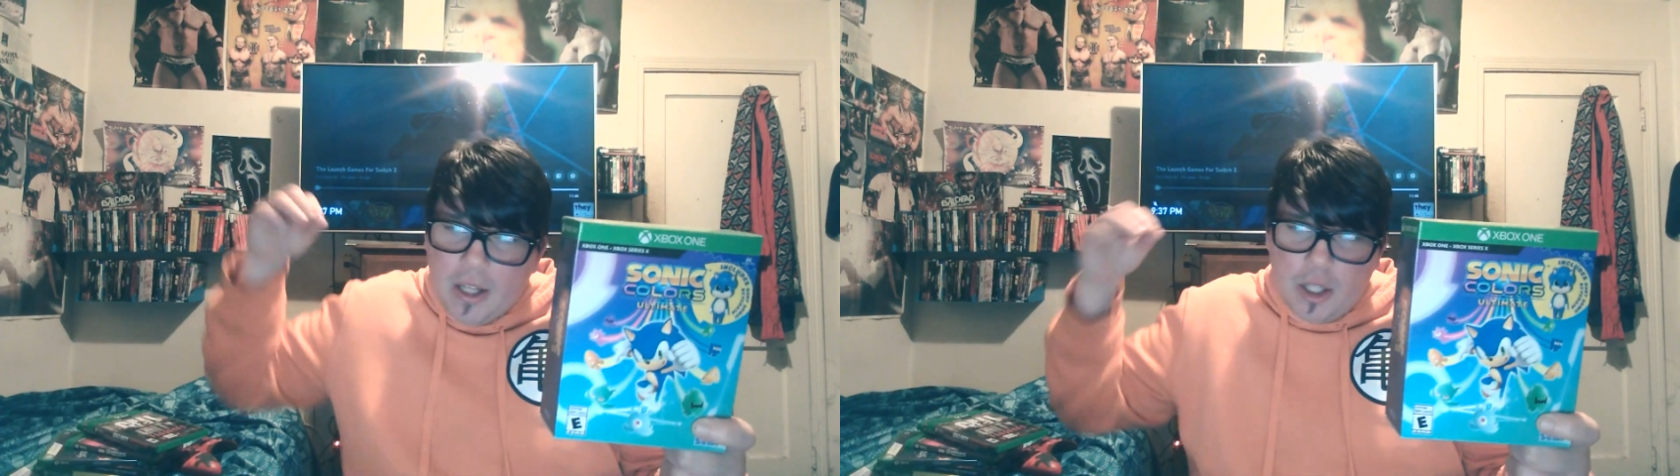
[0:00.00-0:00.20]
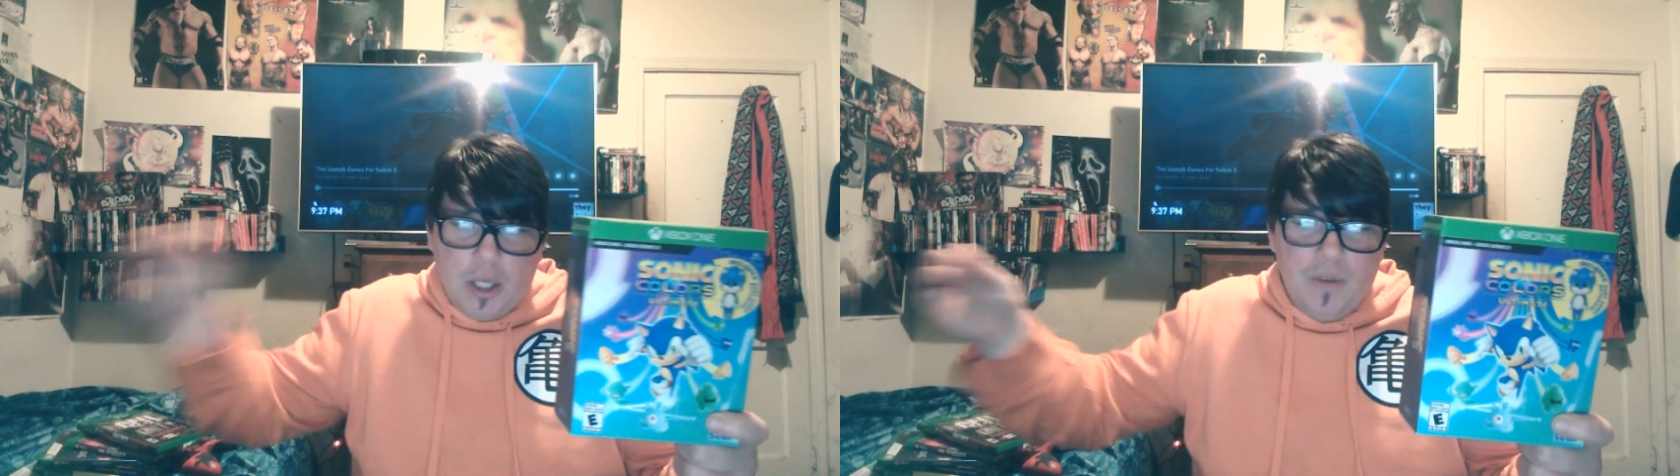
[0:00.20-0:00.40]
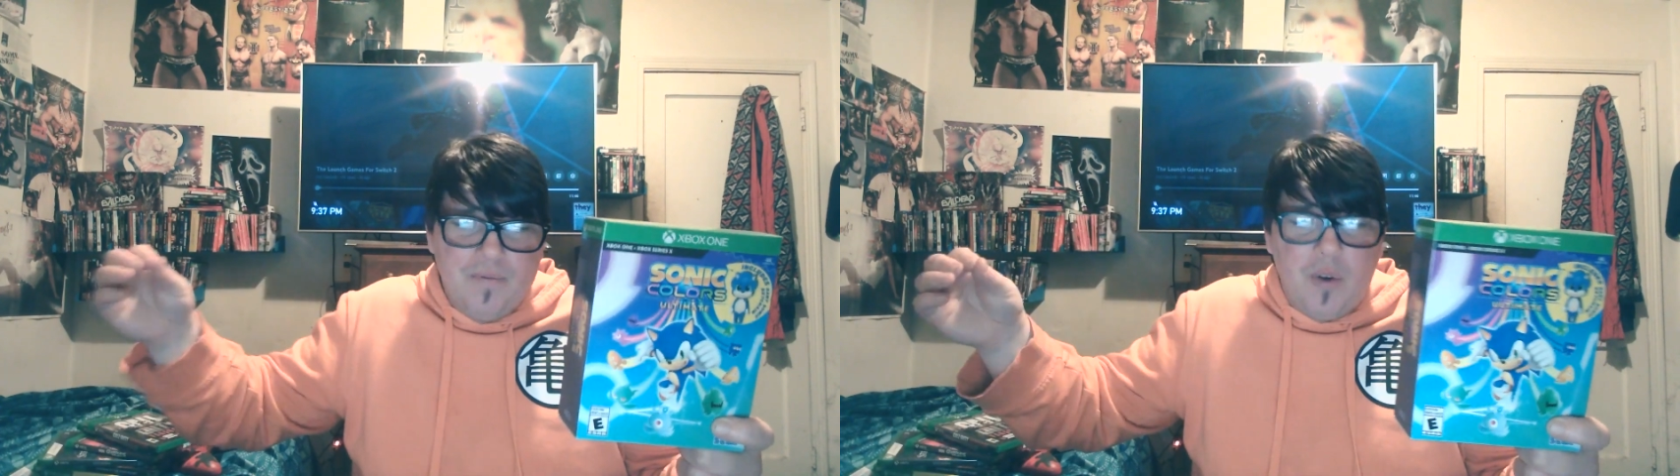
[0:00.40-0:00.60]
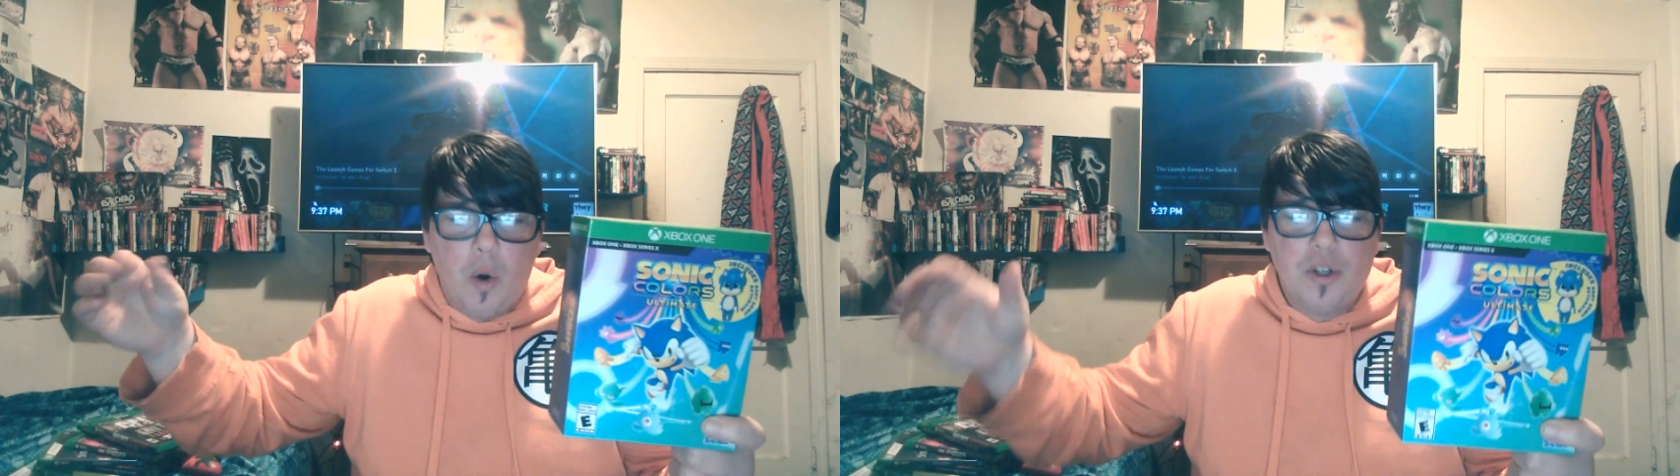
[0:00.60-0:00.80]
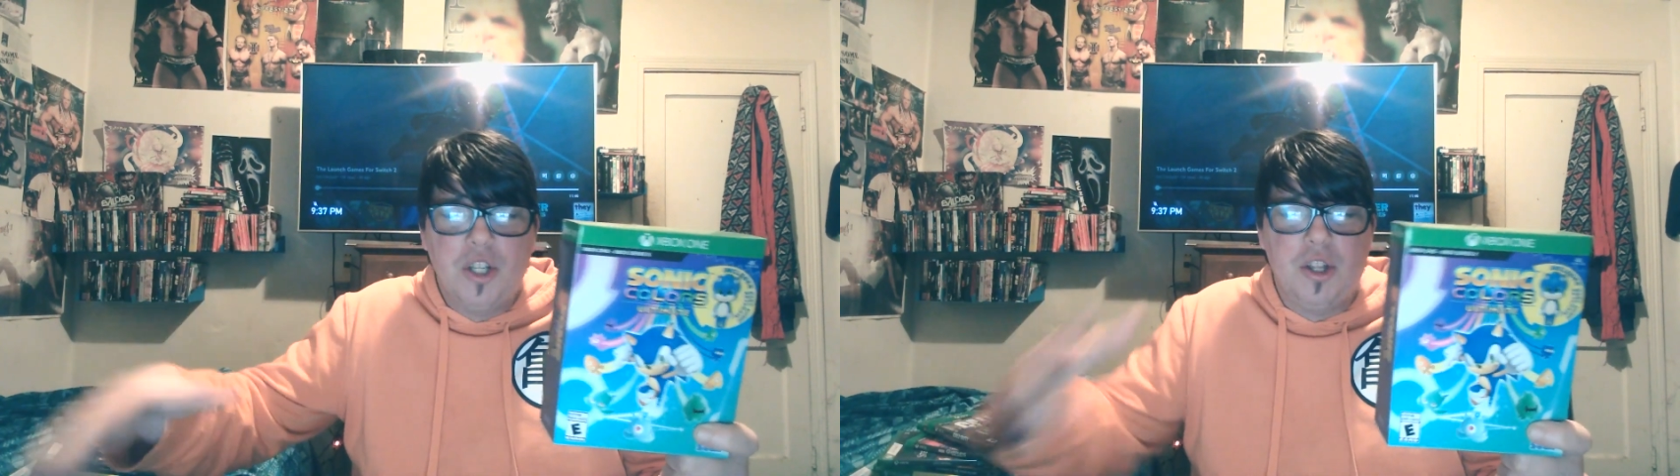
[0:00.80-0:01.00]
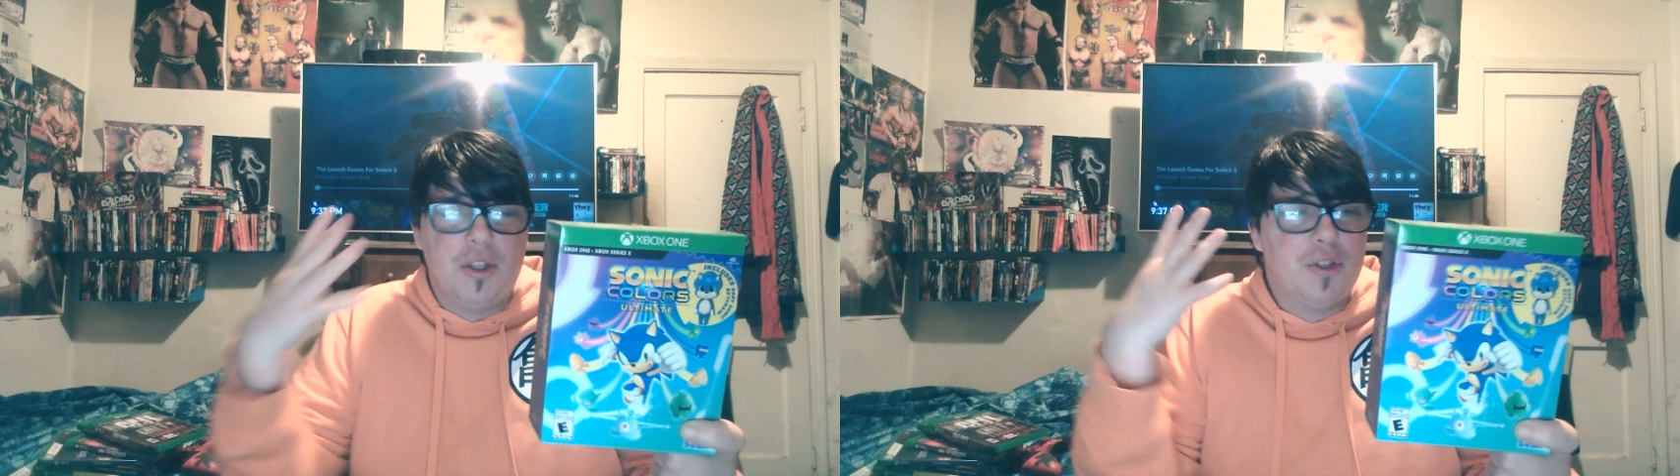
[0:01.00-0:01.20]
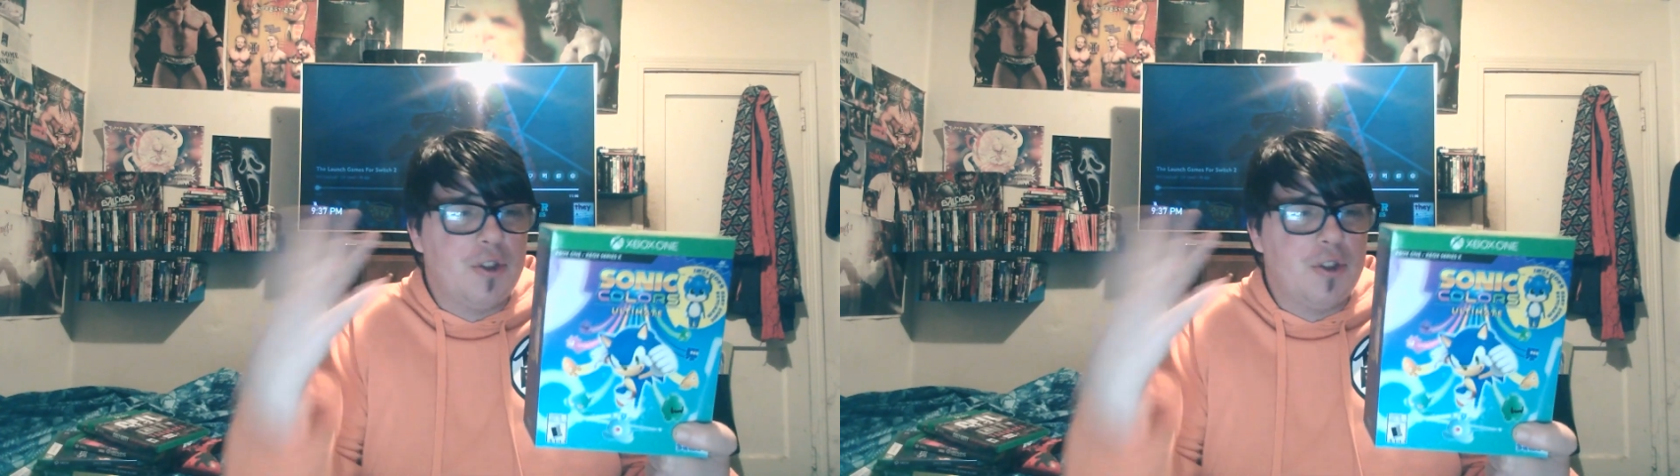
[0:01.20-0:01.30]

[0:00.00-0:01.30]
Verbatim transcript: looking forward to the